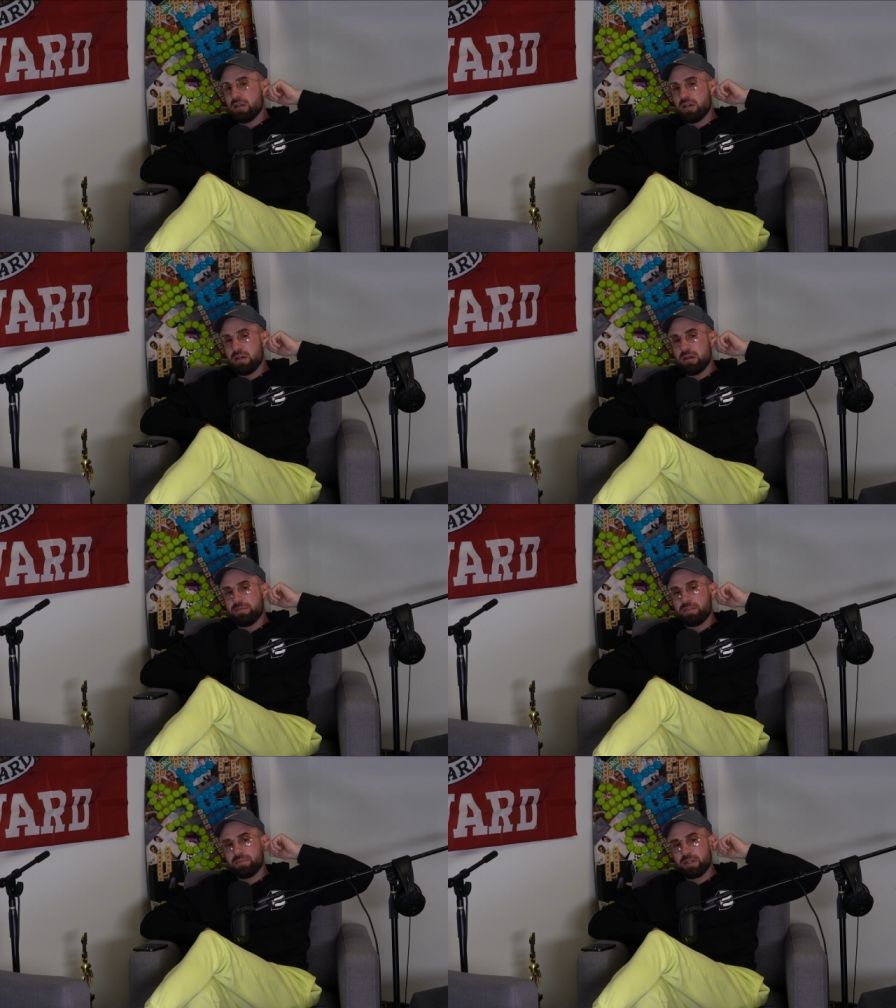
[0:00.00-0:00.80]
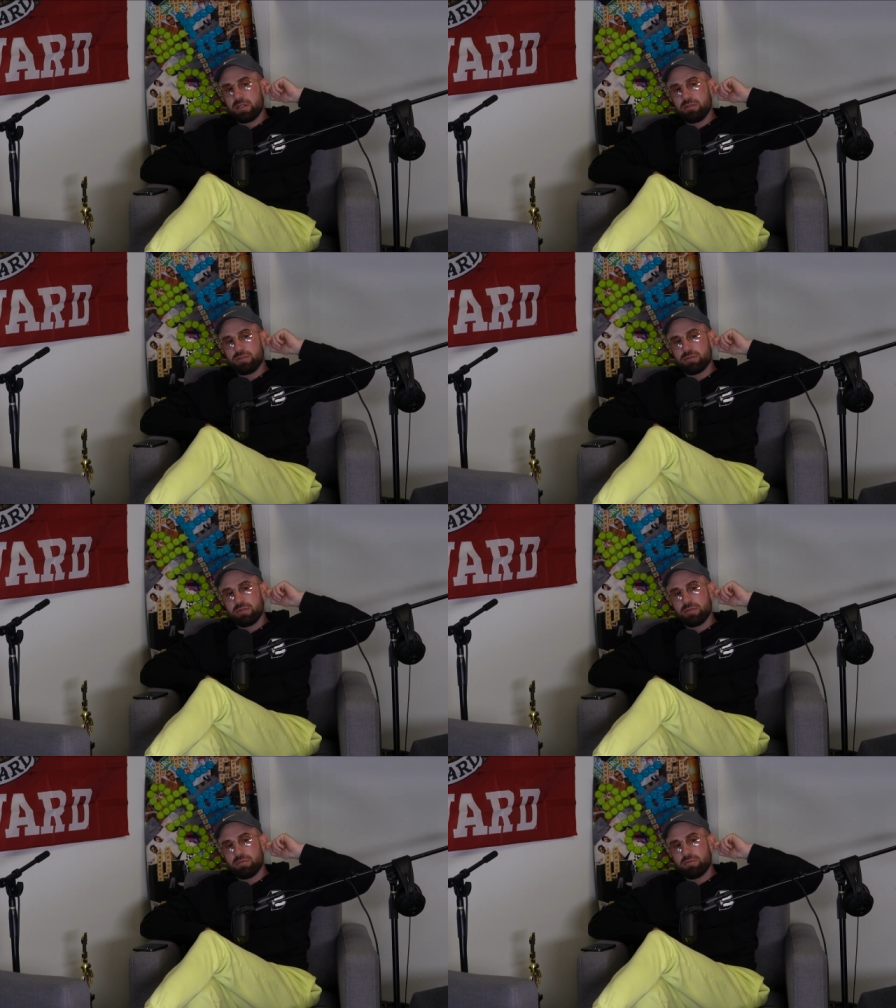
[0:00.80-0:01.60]
um, from the
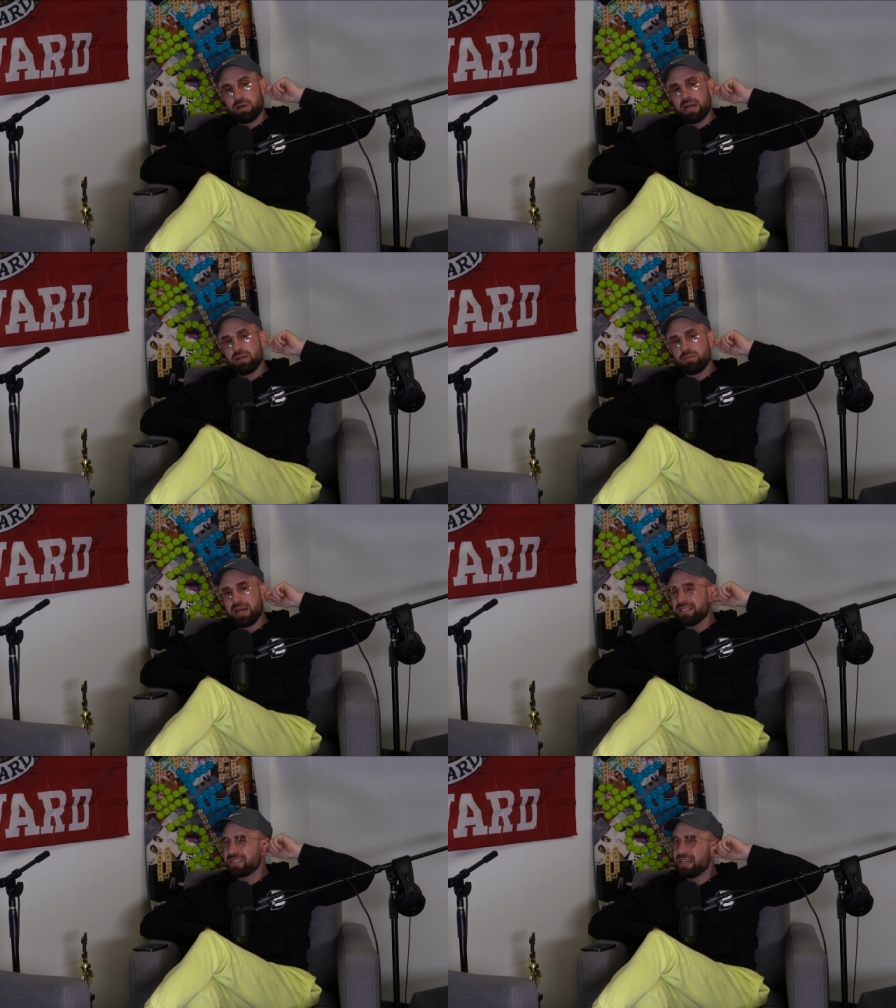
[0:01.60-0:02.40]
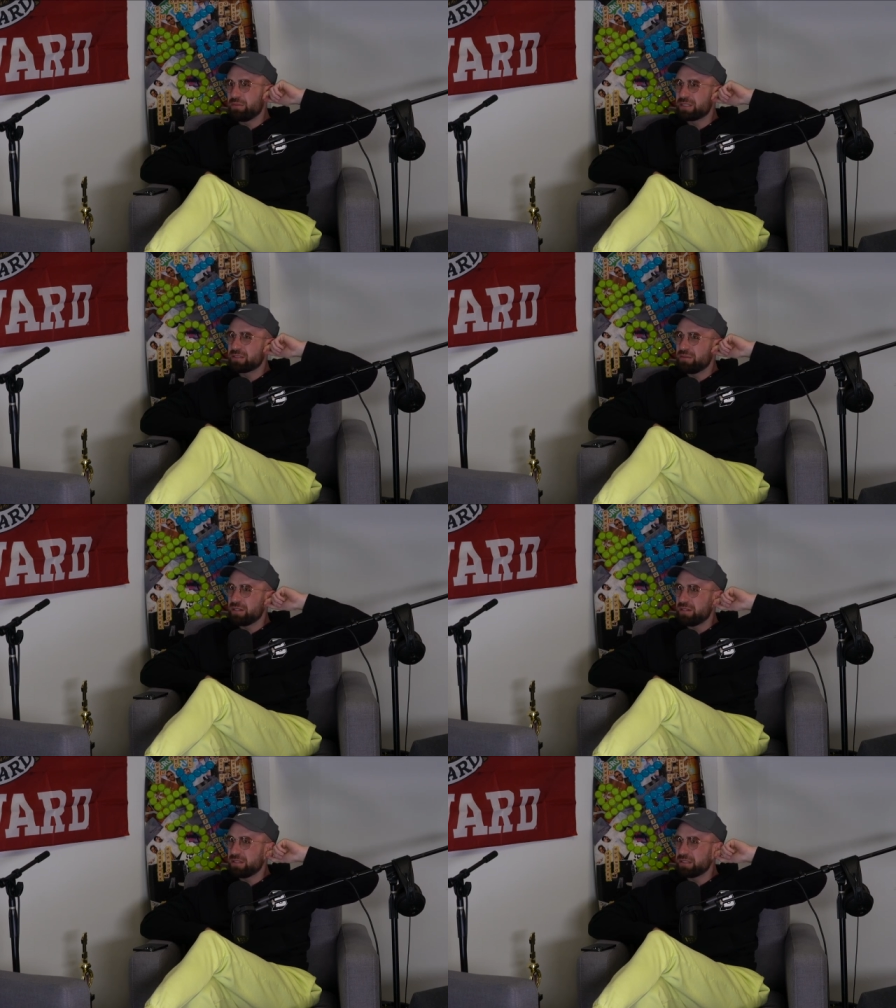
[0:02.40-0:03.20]
usual. Why? Why is that? What's
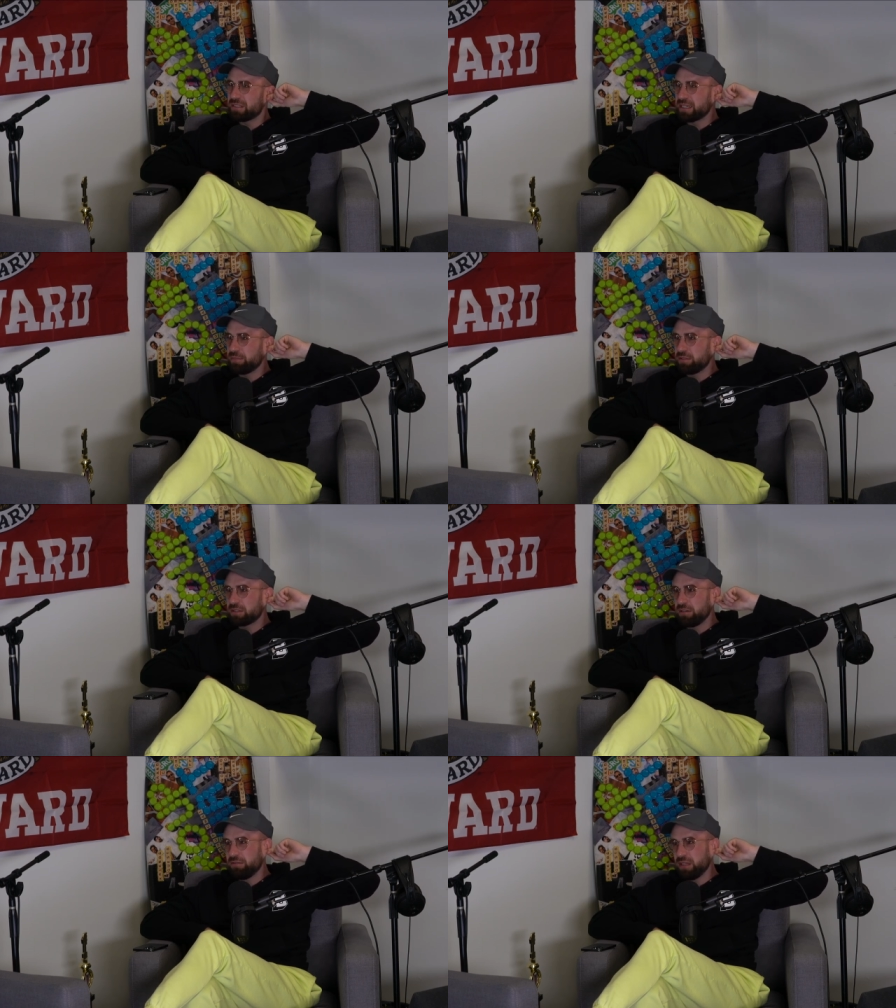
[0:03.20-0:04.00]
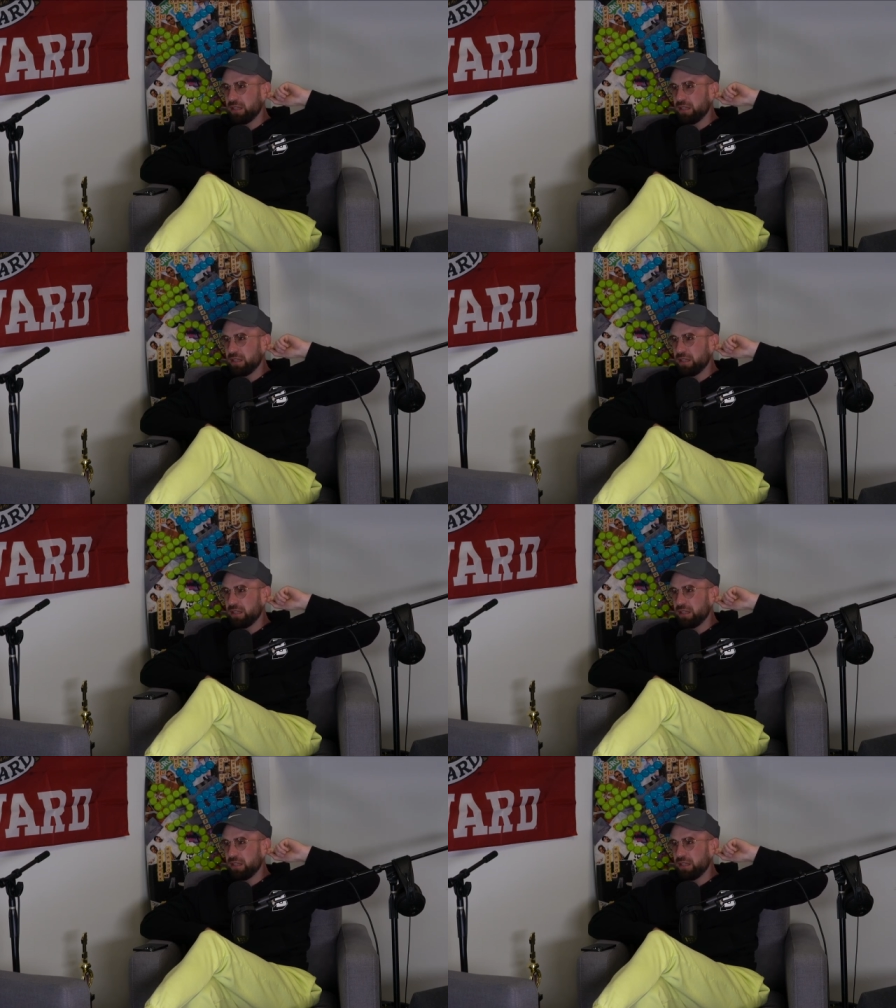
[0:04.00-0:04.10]
going on? Is this like a post COVID